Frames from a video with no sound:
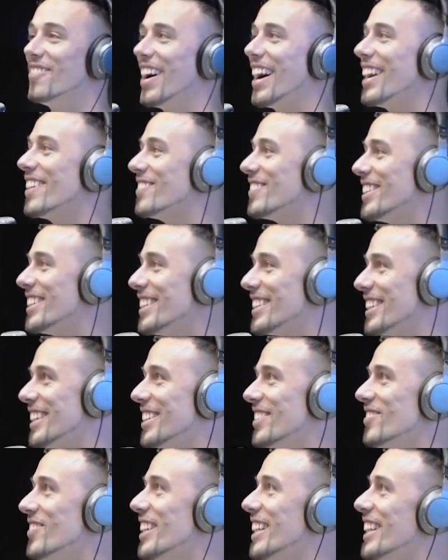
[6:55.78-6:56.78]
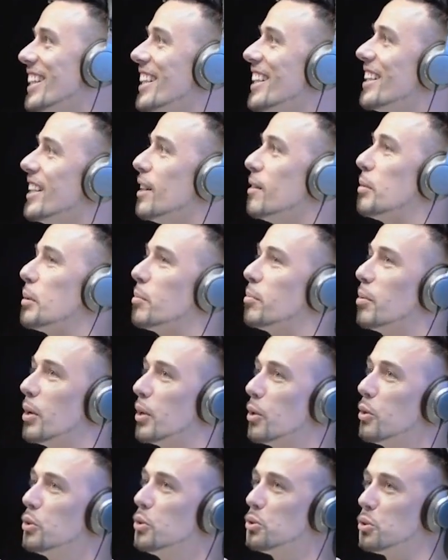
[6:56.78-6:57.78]
might, bro. You kidding me? We
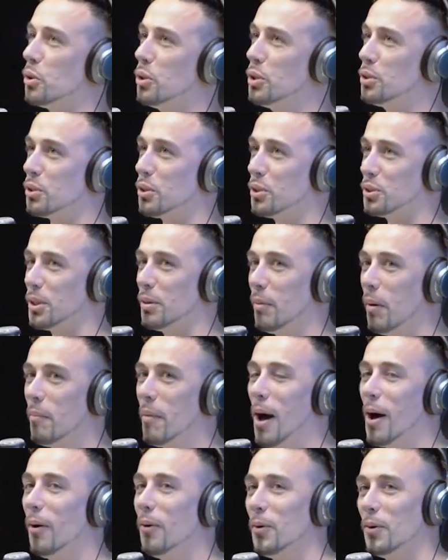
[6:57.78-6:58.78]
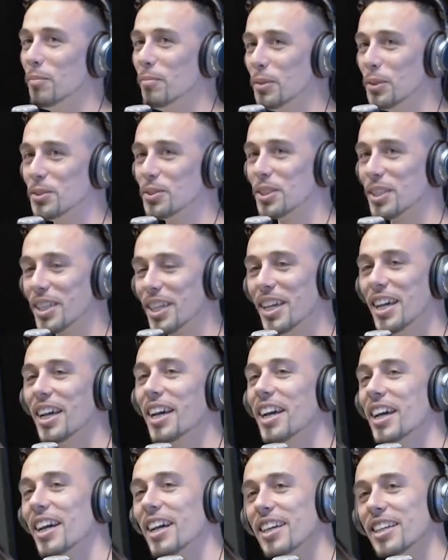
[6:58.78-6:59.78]
brother, you should listen to some of my old music.
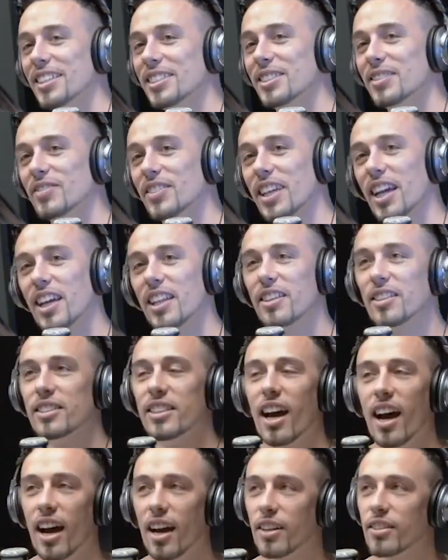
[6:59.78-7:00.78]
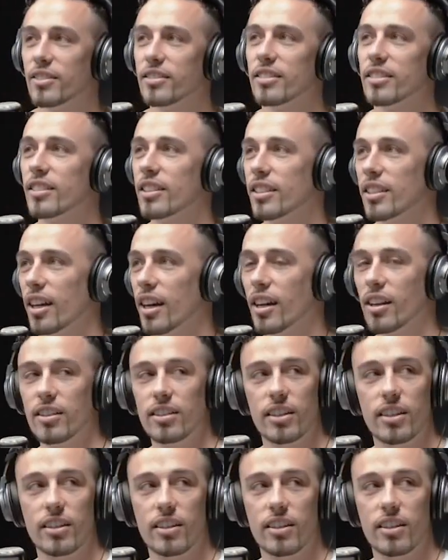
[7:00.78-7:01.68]
It should be hella. Nah, I don't. I don't